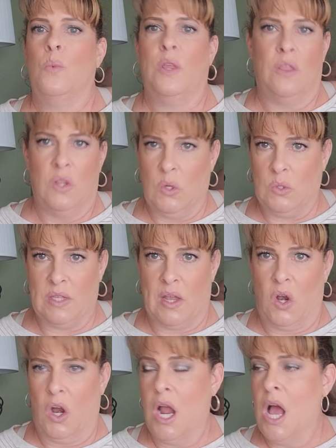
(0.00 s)
with
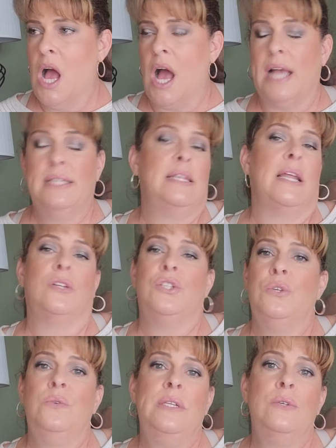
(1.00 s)
newsletter. I send out
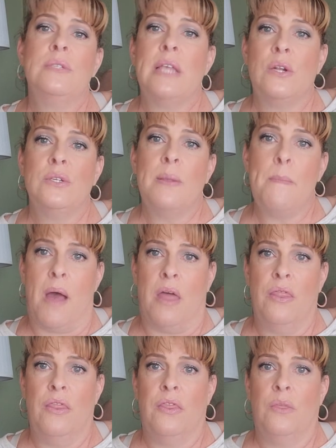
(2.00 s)
2 newsletters a
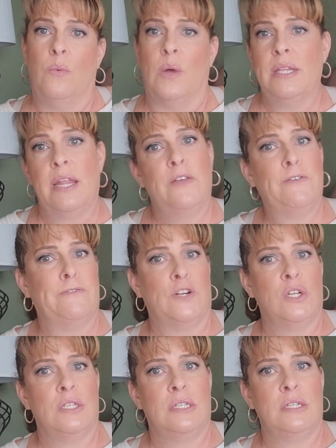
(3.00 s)
month, one on the
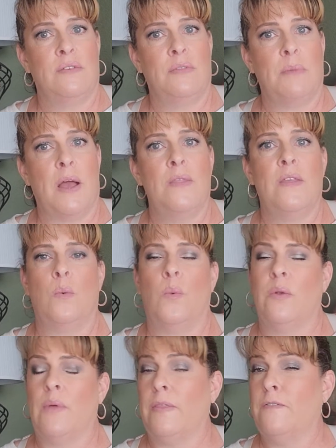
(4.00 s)
1st of the month and
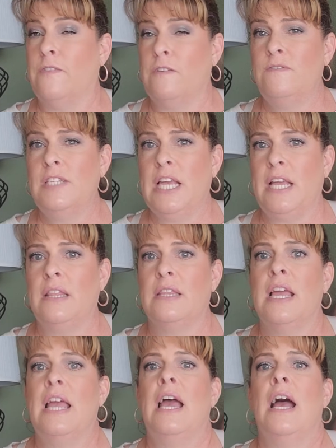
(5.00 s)
one around the 15th.
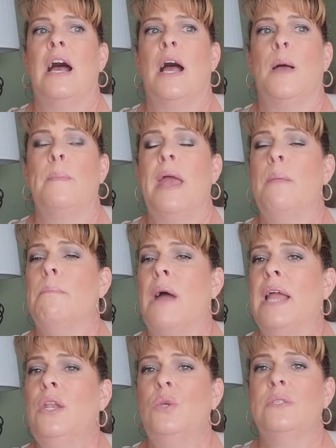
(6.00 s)
And
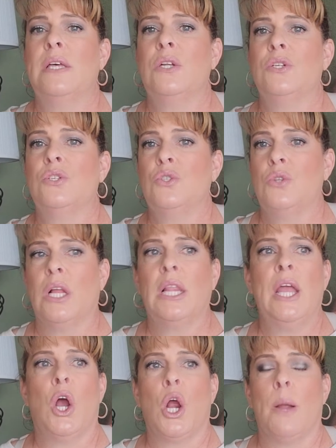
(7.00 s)
my newsletters
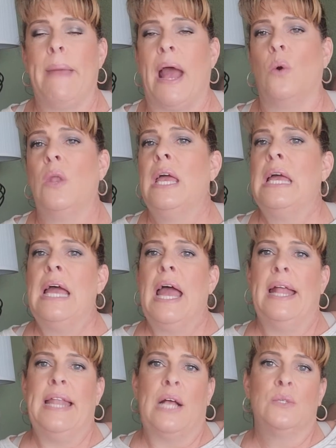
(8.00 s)
strictly are about
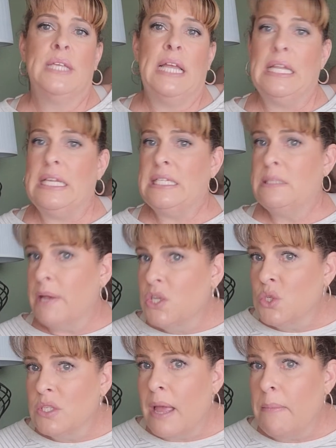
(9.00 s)
announcing any
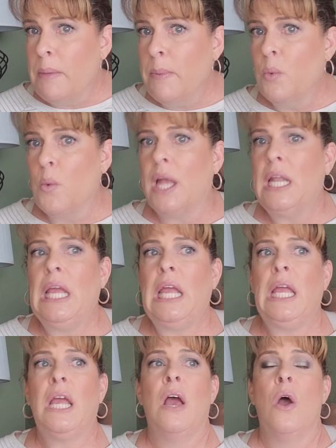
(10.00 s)
specials I may be
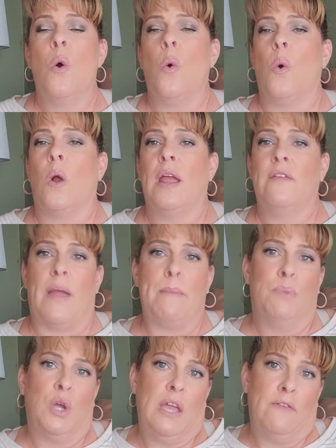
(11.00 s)
running, or if I'm
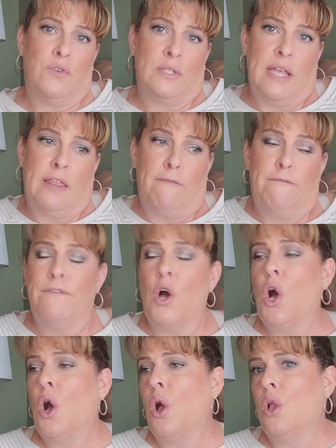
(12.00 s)
booking for, say, the
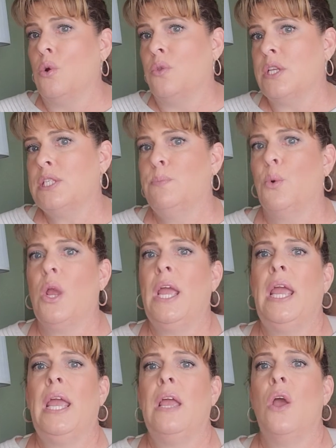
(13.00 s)
fall or the
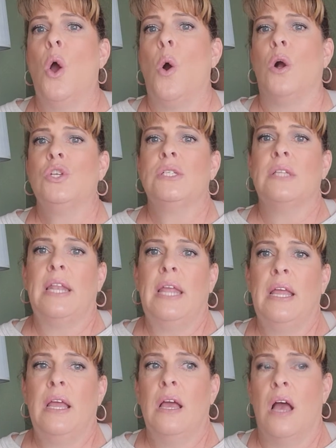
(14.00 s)
spring, or just
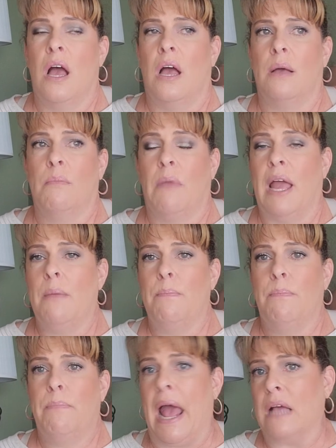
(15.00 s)
letting my
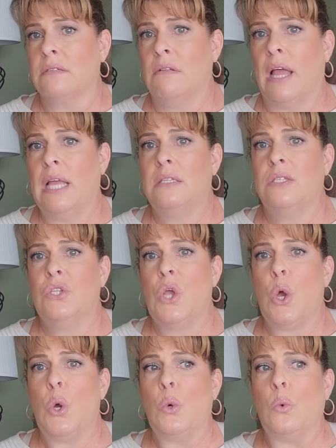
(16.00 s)
past clients
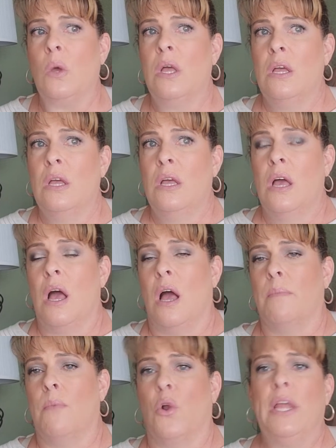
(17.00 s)
know,
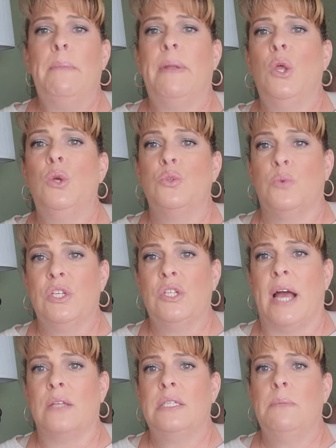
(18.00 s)
or anybody who's reached
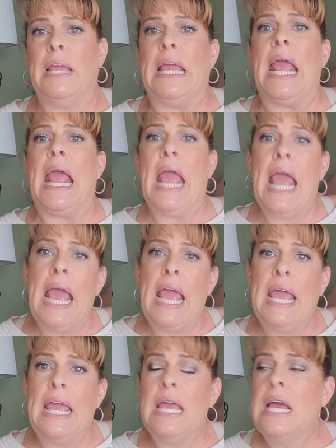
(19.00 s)
out to me,
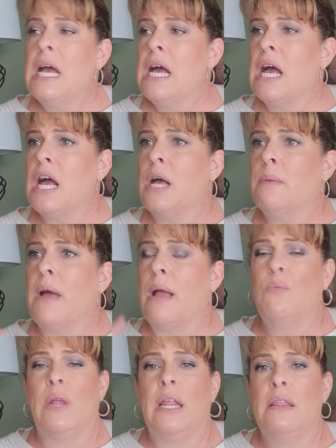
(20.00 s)
hey,
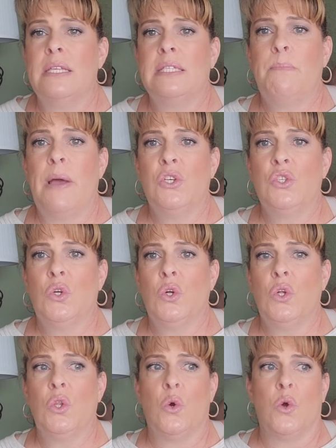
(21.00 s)
I'm running this
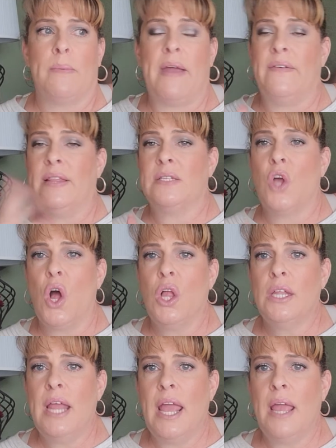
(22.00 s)
special, or I'm having this
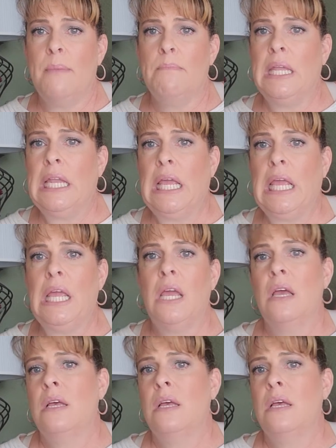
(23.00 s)
holiday mini